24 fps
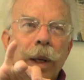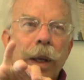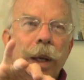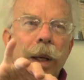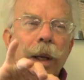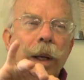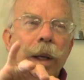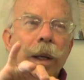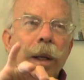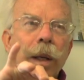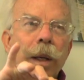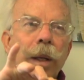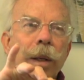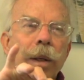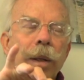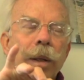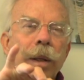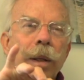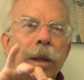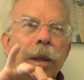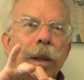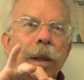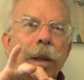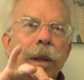
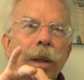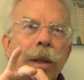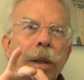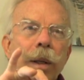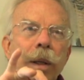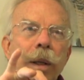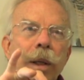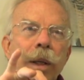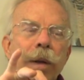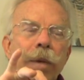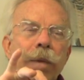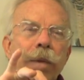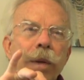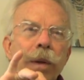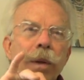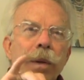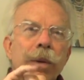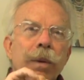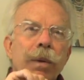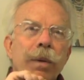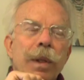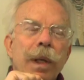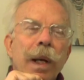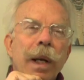And if
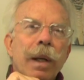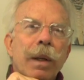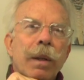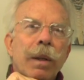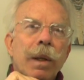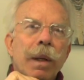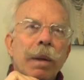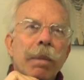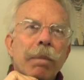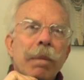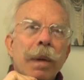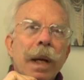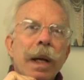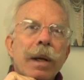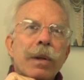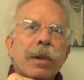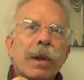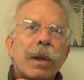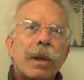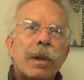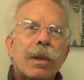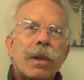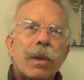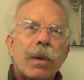you take the
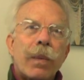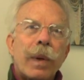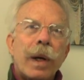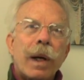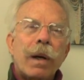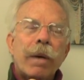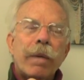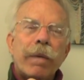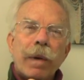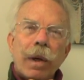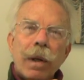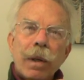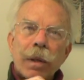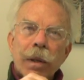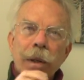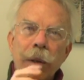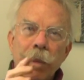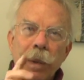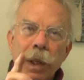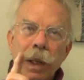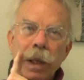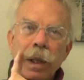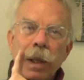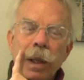magic square of
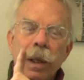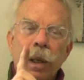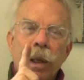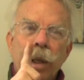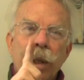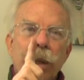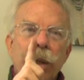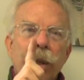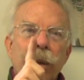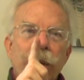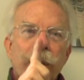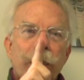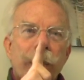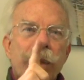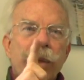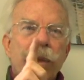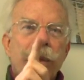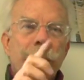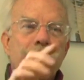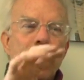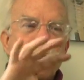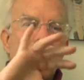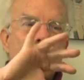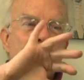alchemy, which
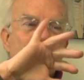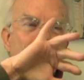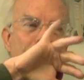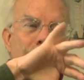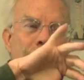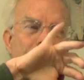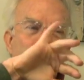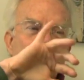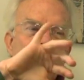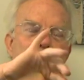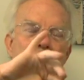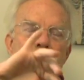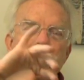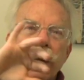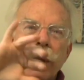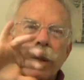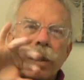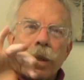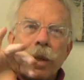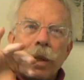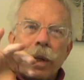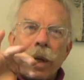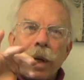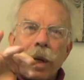is 3,
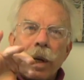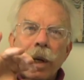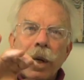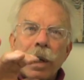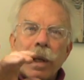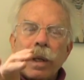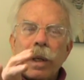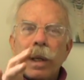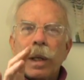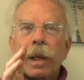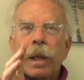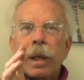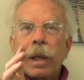6, 9